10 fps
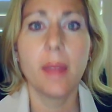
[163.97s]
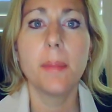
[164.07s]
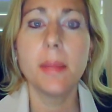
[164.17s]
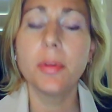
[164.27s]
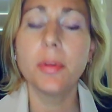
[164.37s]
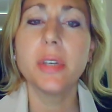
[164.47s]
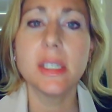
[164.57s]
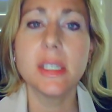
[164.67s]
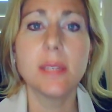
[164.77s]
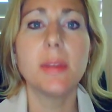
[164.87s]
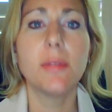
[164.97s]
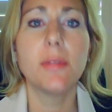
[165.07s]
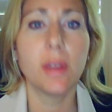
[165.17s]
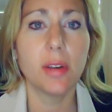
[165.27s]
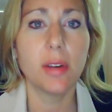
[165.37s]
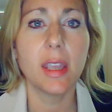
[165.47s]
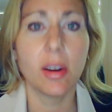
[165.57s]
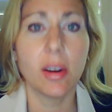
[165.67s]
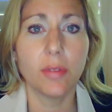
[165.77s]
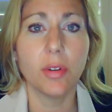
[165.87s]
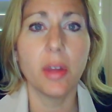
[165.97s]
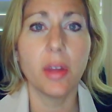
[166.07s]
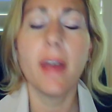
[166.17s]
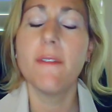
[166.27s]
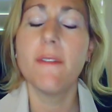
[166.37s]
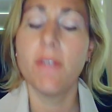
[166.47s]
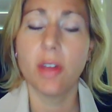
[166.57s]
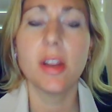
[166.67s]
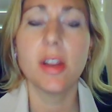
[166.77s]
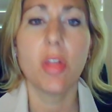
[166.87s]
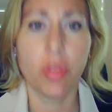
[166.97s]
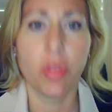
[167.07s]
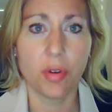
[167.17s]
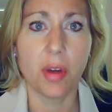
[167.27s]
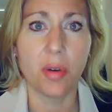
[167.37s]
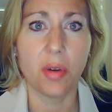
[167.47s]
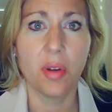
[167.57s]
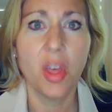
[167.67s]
People need to be very careful and very thorough